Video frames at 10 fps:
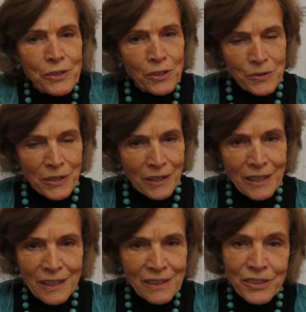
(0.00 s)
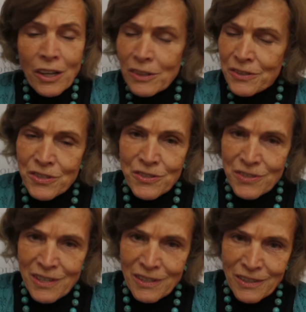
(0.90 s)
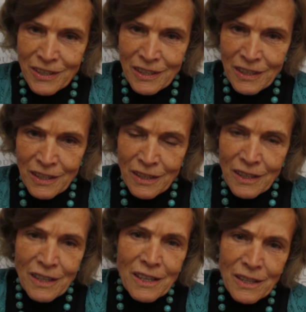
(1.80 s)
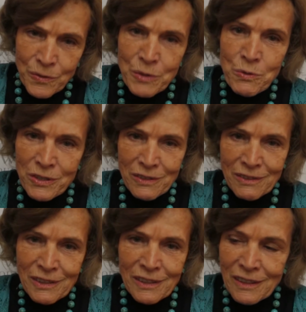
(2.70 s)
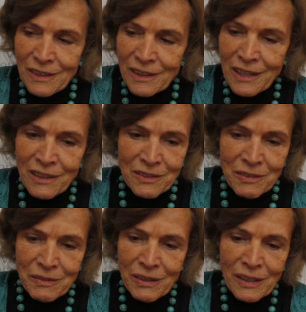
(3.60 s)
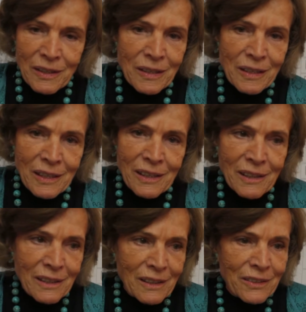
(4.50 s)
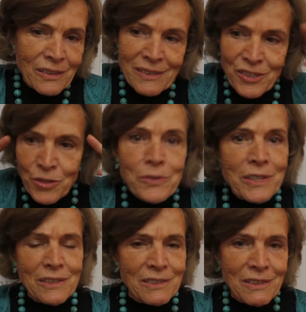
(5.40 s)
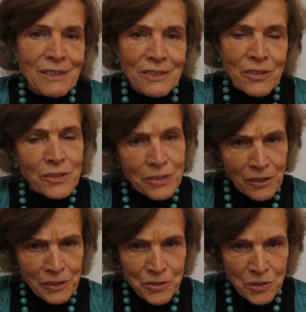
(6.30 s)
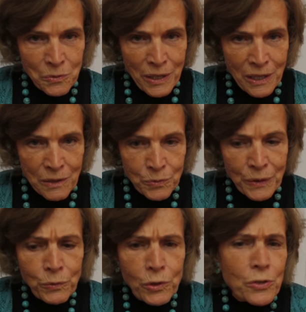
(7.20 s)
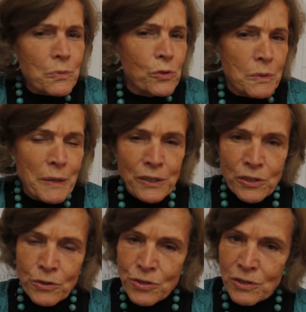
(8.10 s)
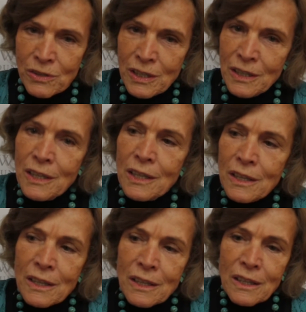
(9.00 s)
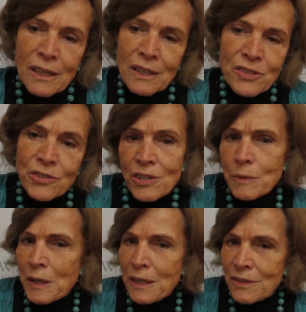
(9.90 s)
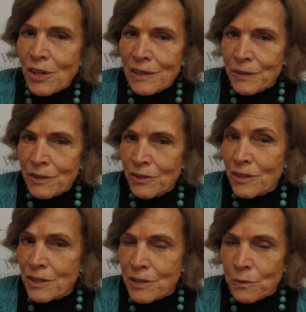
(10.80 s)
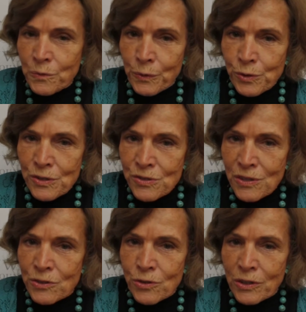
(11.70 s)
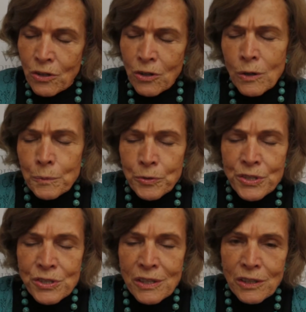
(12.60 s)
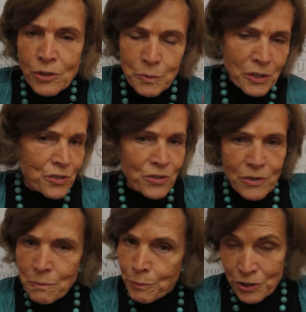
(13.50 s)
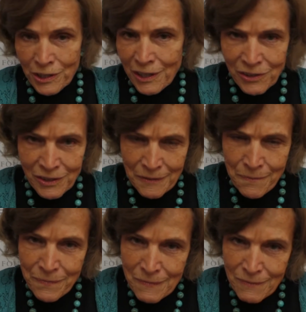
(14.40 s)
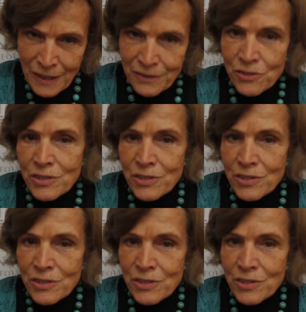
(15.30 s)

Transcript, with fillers: knowing. The knowledge is there. Everyone can tune in to the knowledge that we have. We've learned more about the ocean since I began diving in the nineteen fifties than during all preceding human history put together. At the